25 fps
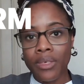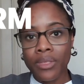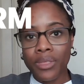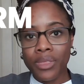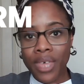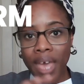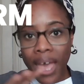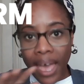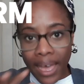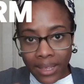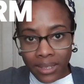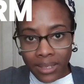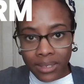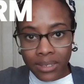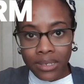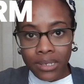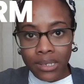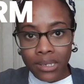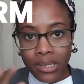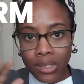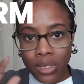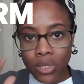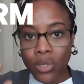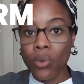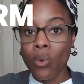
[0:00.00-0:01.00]
that
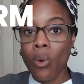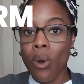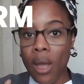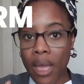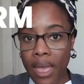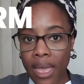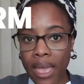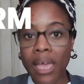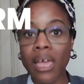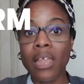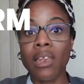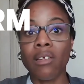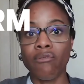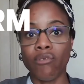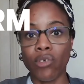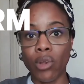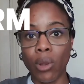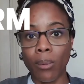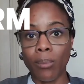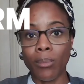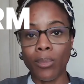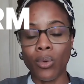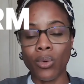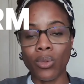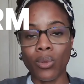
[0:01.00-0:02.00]
you are a hell of a
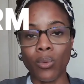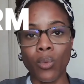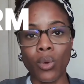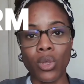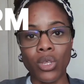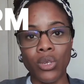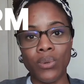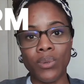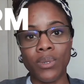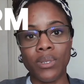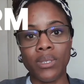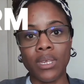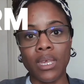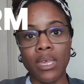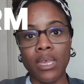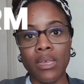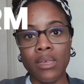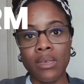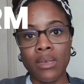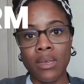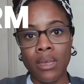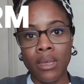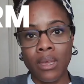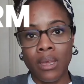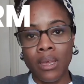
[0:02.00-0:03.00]
lot more than what you
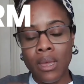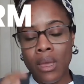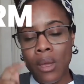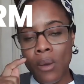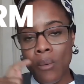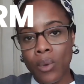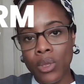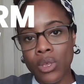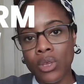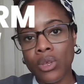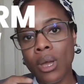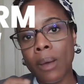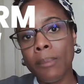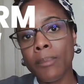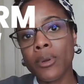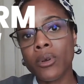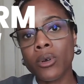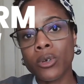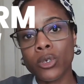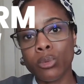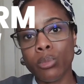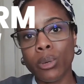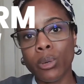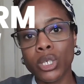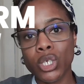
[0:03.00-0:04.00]
see. When you come
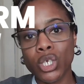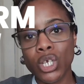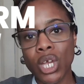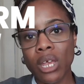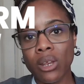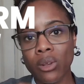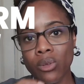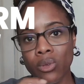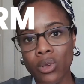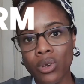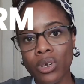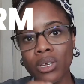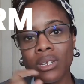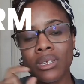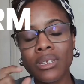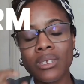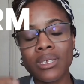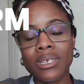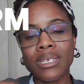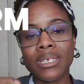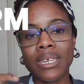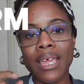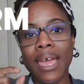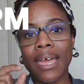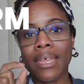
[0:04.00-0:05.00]
across my channel, you're going to
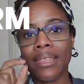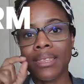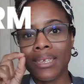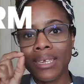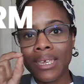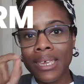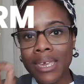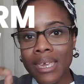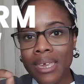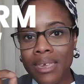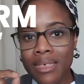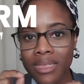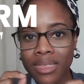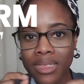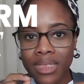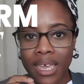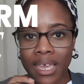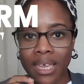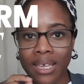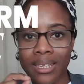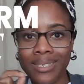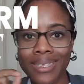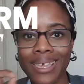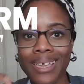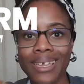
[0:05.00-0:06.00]
understand key
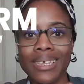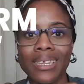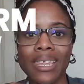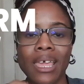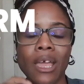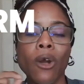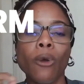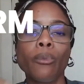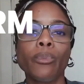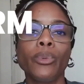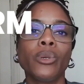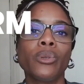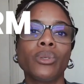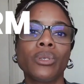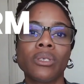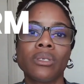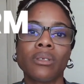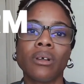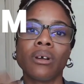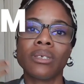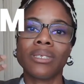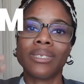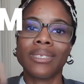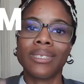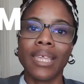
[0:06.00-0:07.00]
things that can help you to
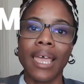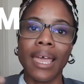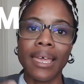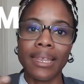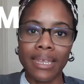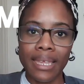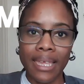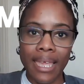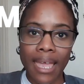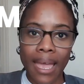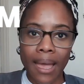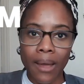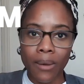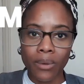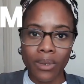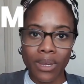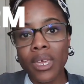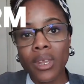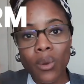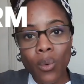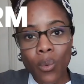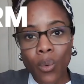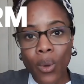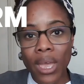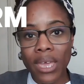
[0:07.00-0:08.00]
start standing out
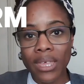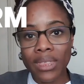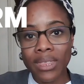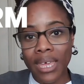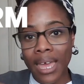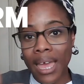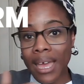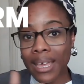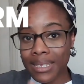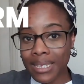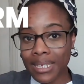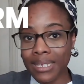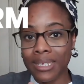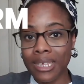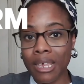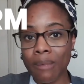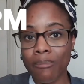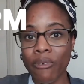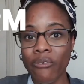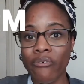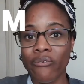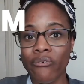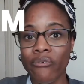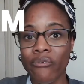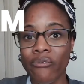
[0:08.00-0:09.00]
in a way that, as I said
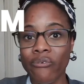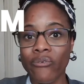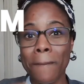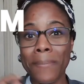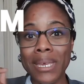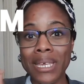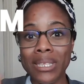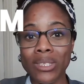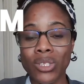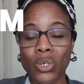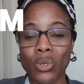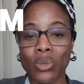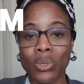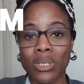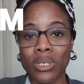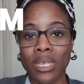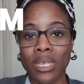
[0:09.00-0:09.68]
before, meets your